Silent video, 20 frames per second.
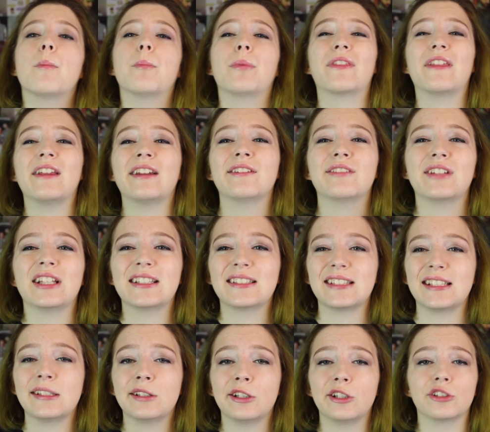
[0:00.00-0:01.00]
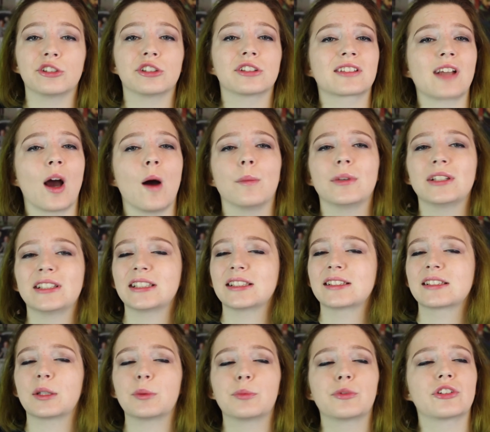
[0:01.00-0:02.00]
but then if they see that you're just commenting
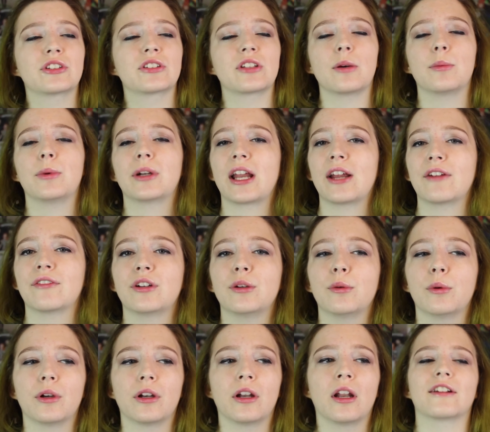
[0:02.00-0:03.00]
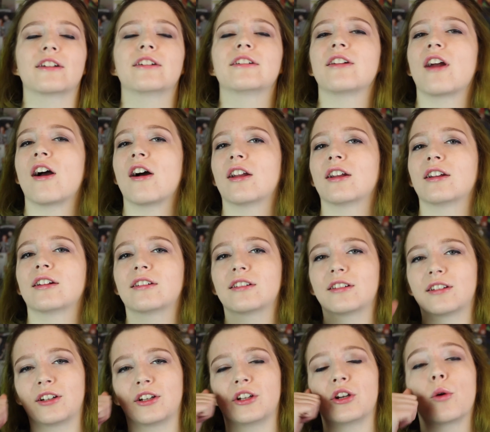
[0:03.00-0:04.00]
sub for sub on everyone, they're not
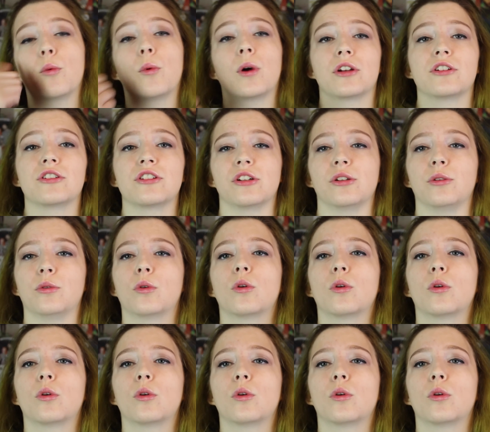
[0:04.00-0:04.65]
gonna want to.